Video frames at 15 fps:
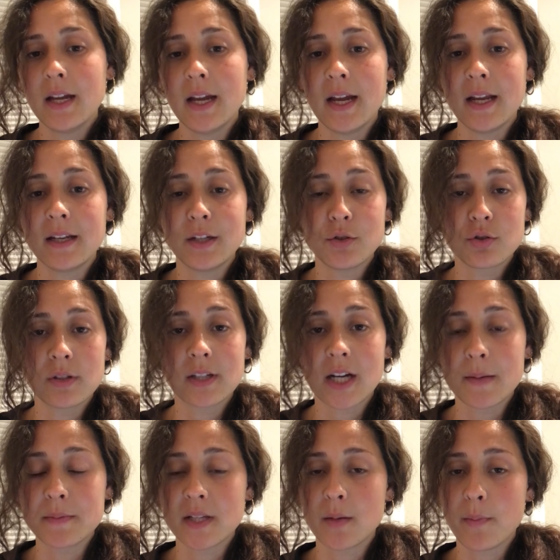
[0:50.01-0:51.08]
It usually
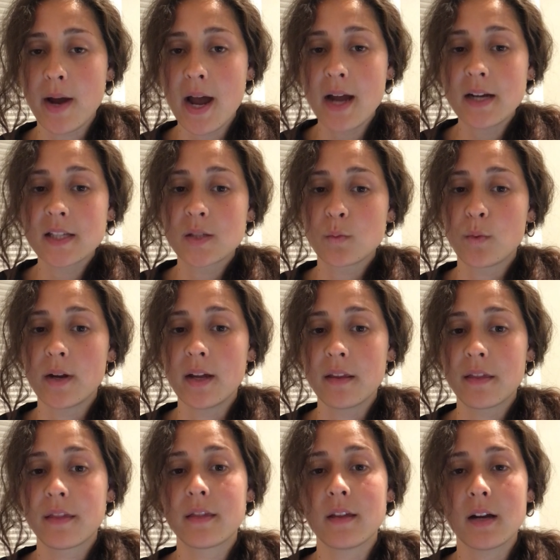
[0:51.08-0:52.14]
comes in a box
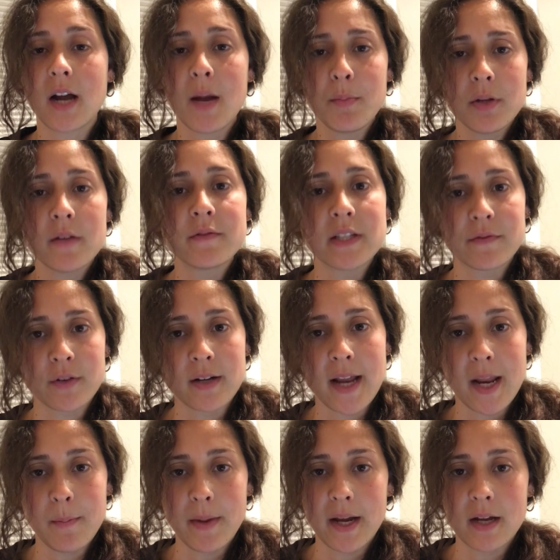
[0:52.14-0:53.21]
with a couple of different
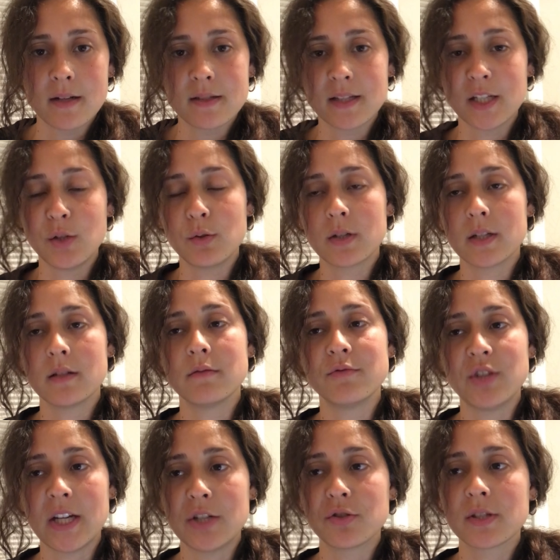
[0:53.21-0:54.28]
headbands that you could
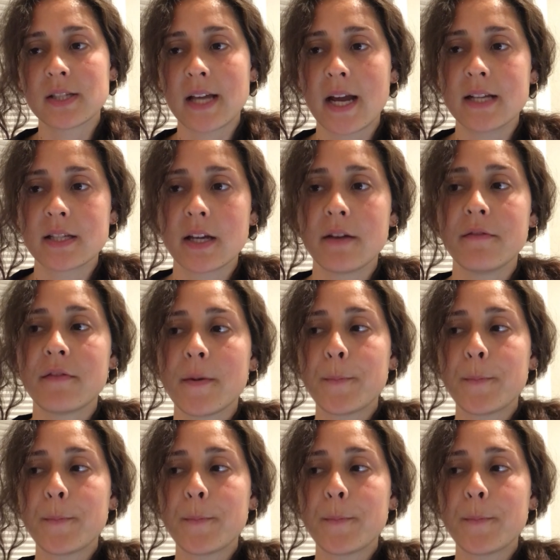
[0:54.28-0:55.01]
change the size of.